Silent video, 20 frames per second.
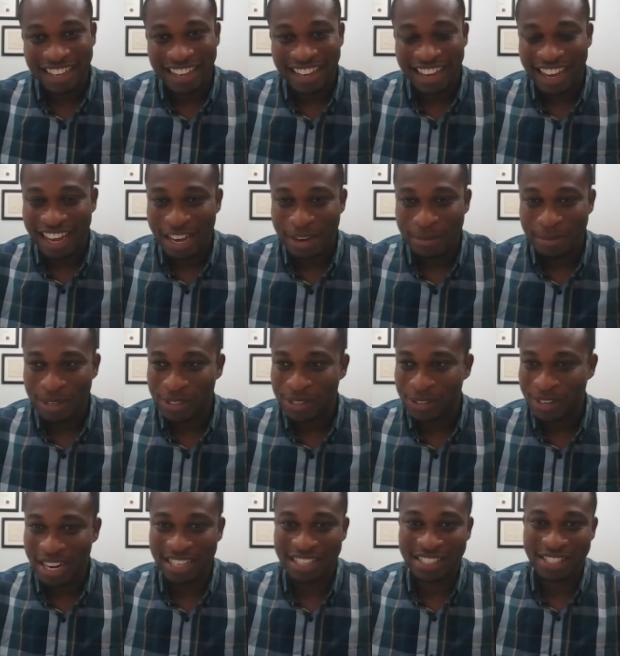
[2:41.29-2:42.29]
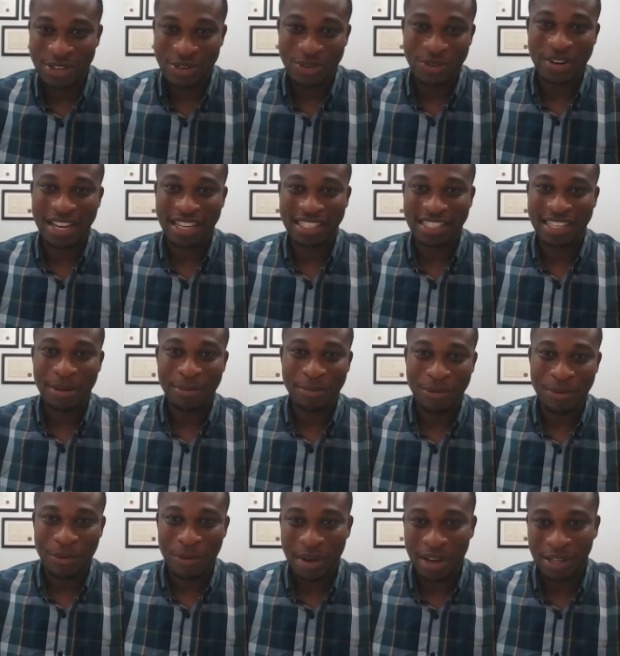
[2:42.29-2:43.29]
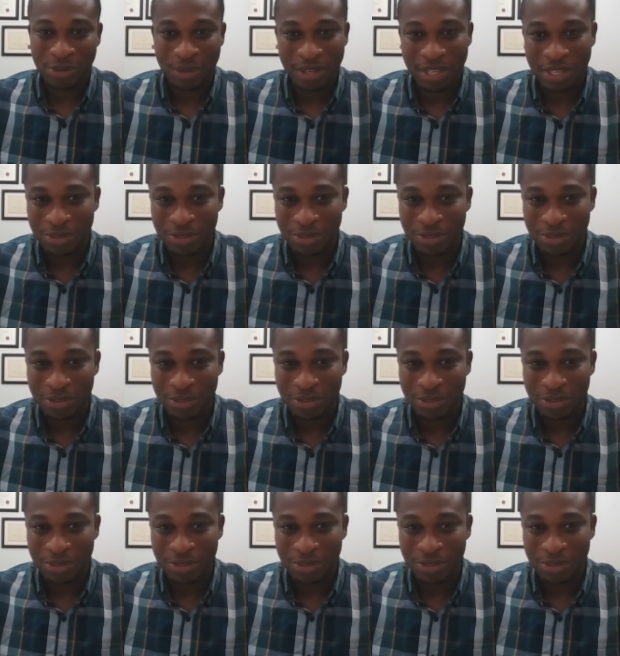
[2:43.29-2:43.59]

Um, and so that is a good example where twenty